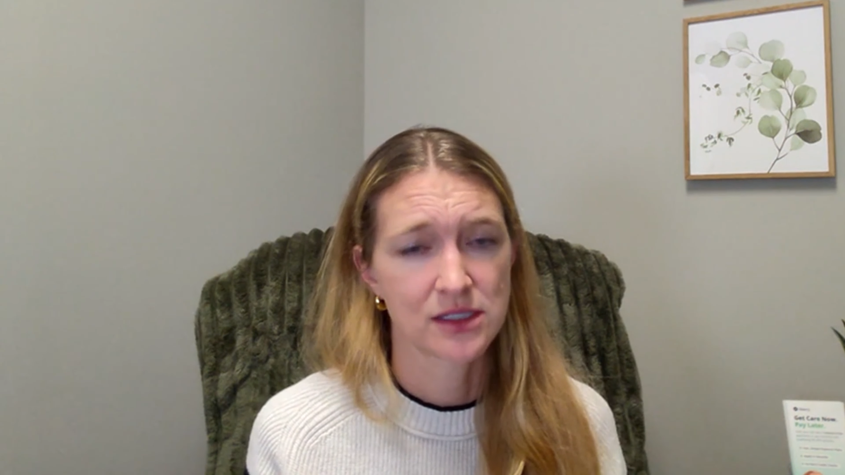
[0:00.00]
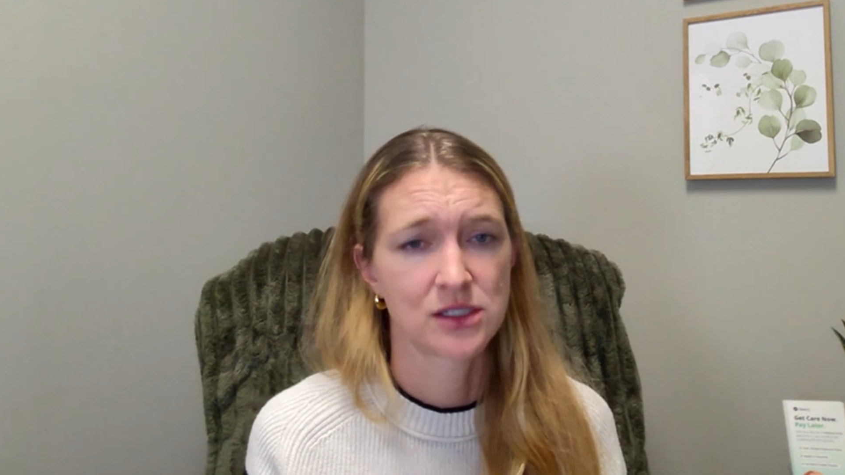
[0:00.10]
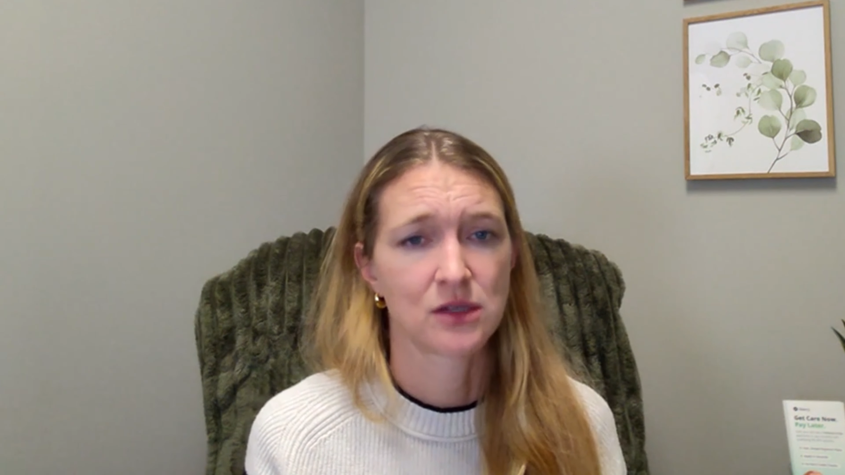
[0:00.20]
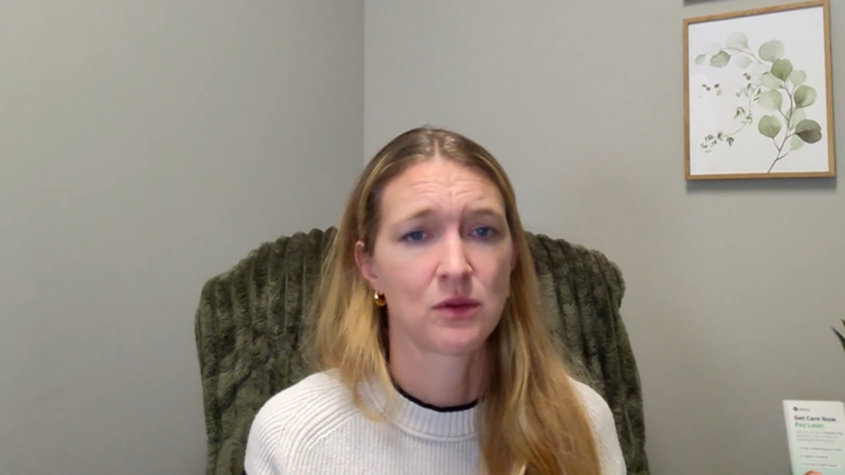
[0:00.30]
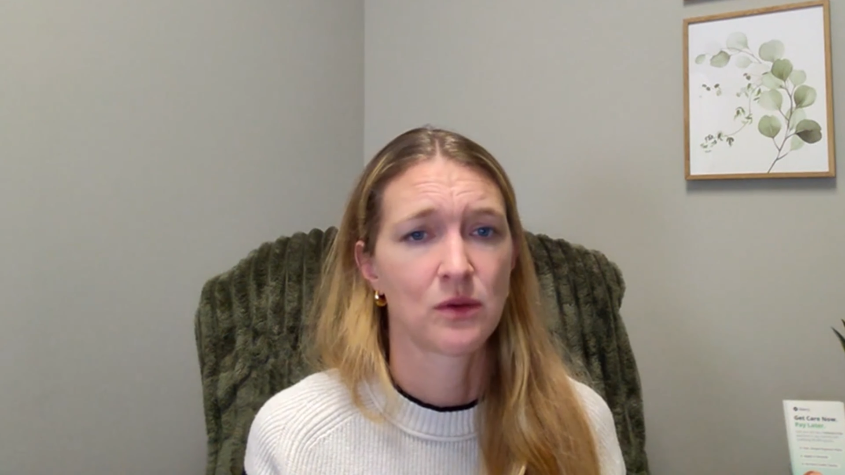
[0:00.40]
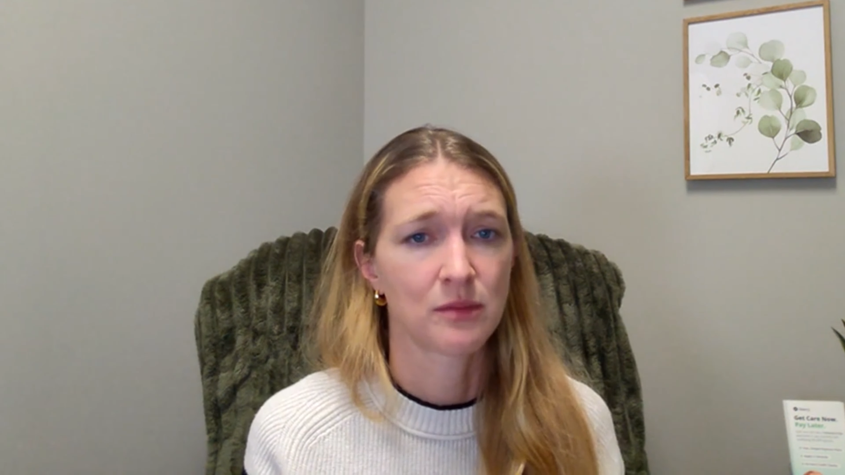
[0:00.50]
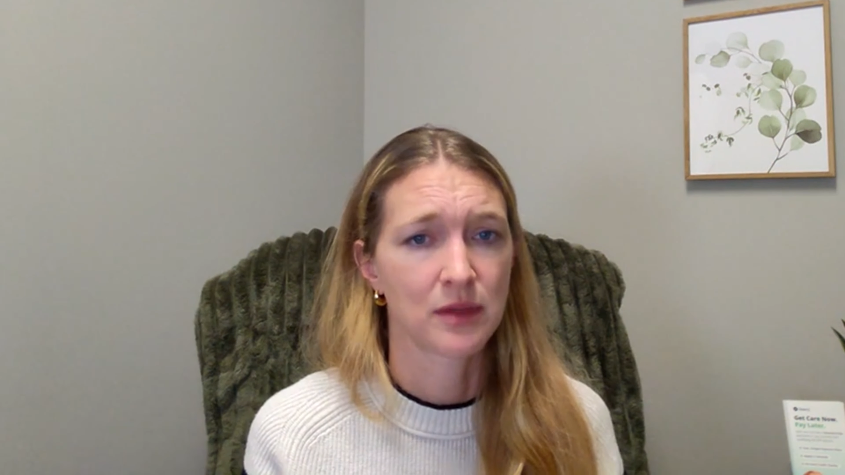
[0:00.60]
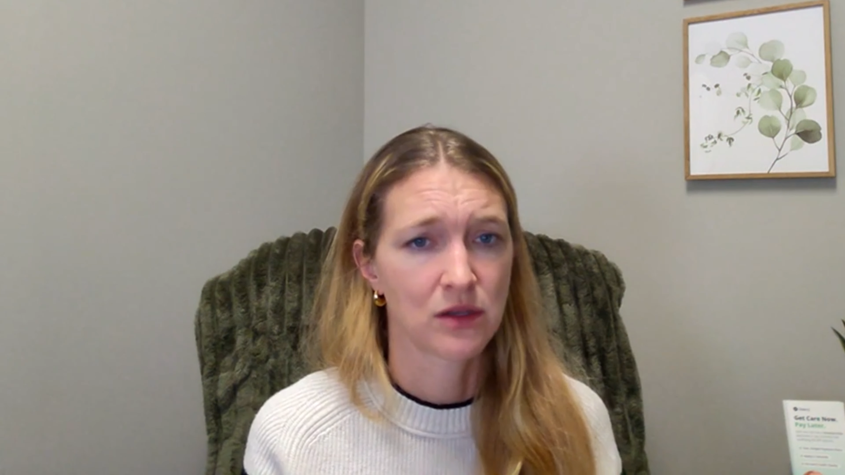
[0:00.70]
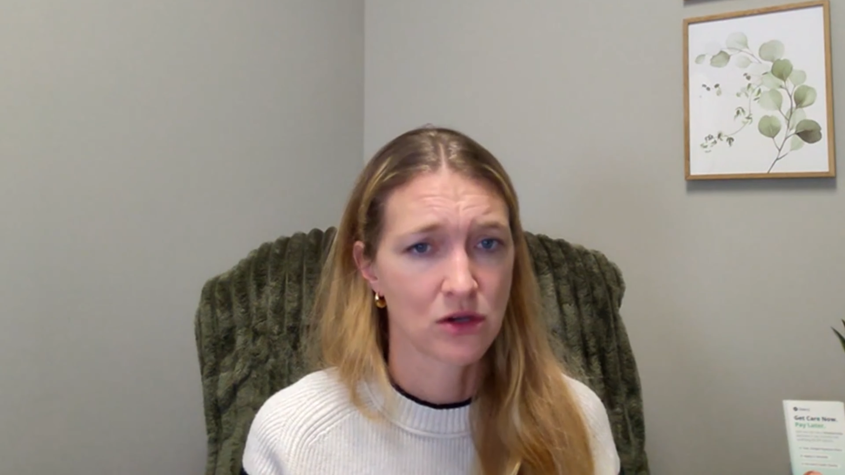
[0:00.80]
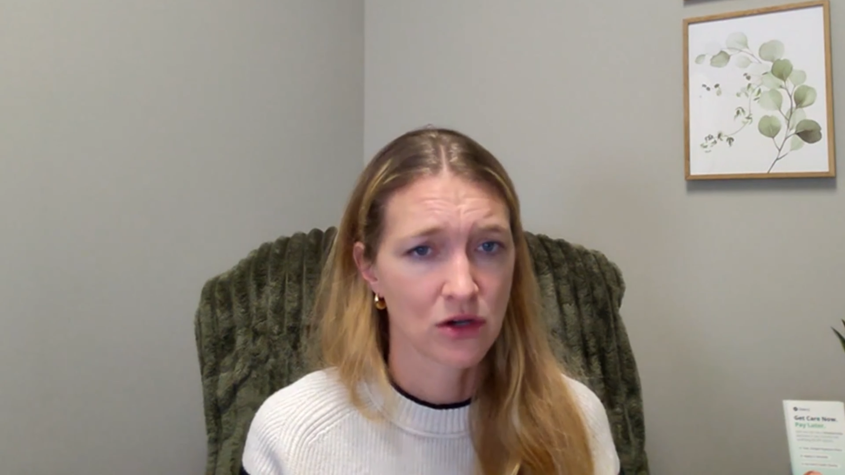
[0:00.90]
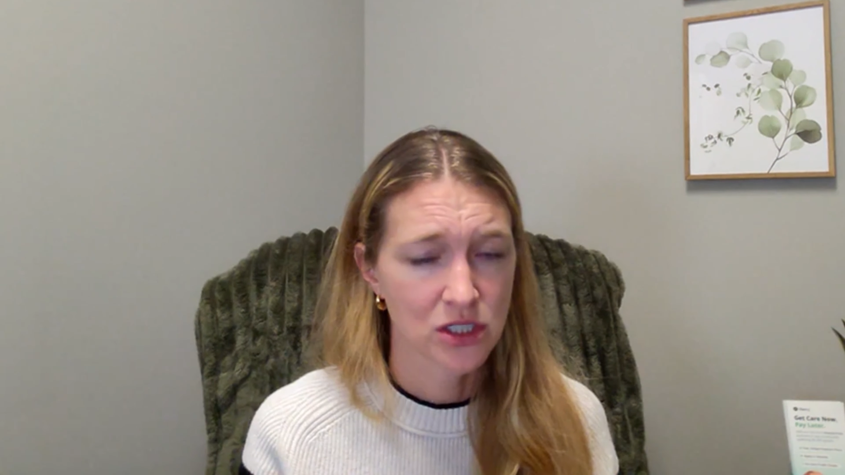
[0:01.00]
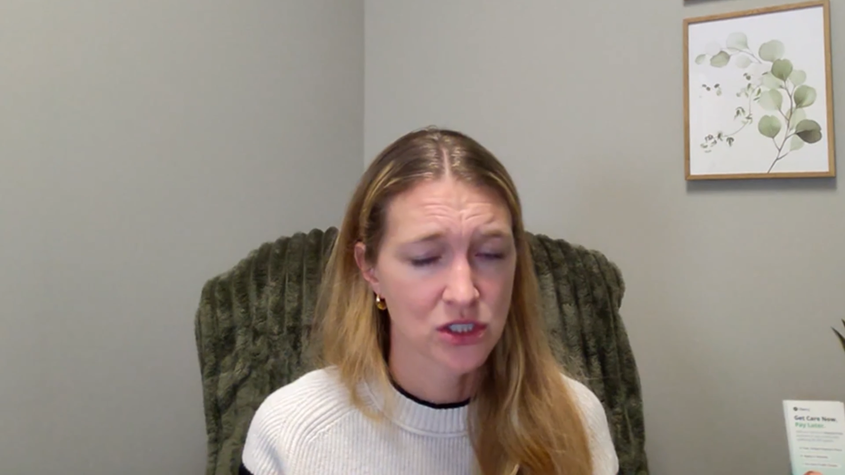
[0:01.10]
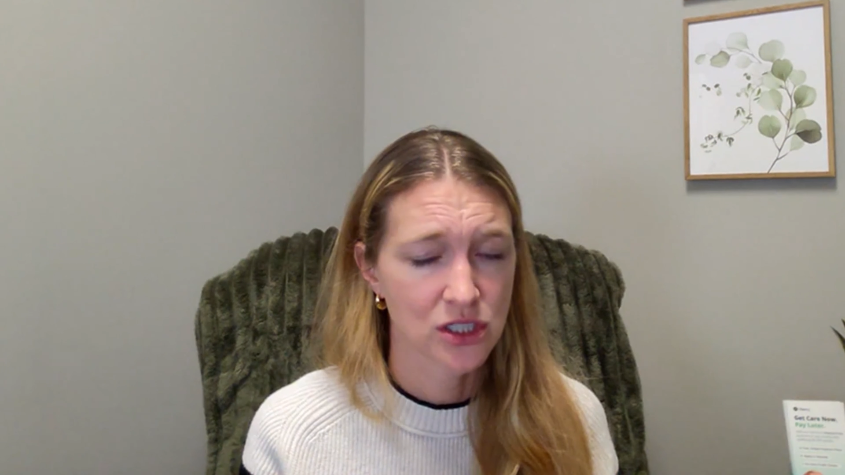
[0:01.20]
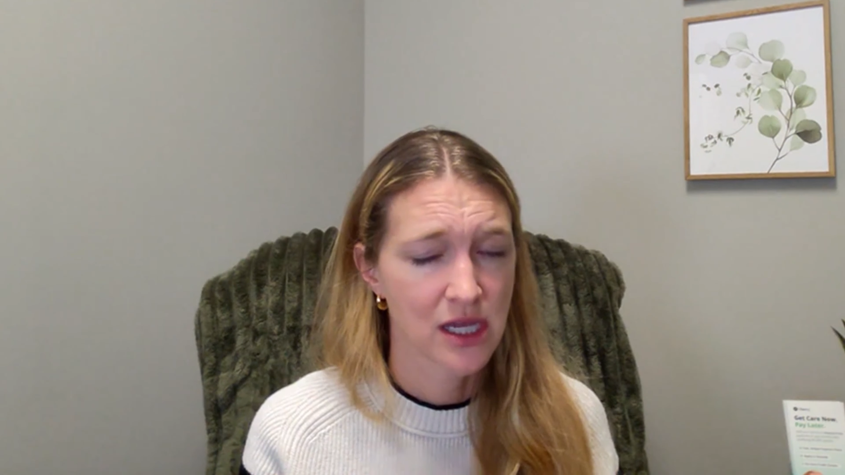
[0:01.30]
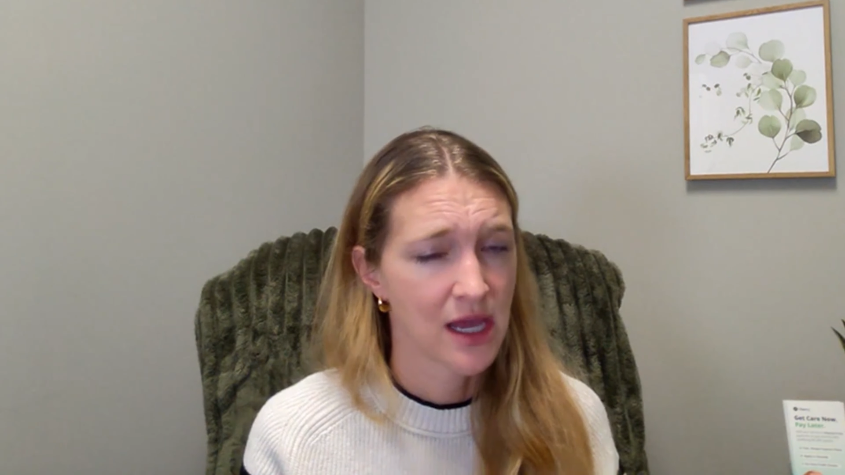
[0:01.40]
So we want to be
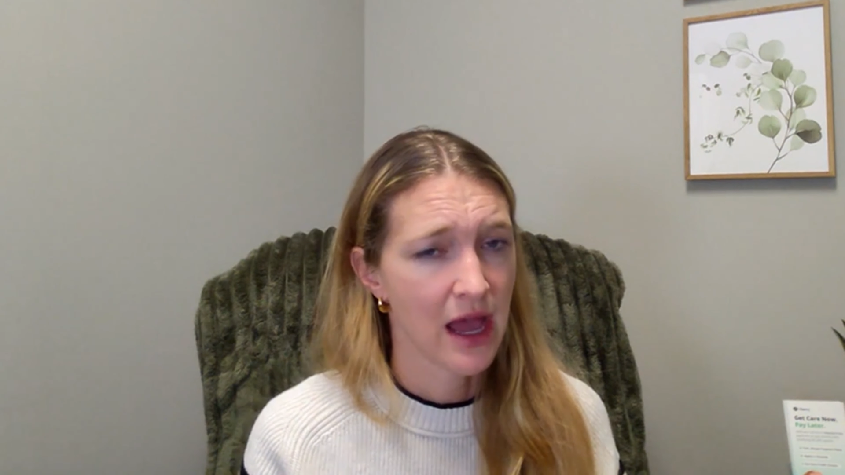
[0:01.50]
nourished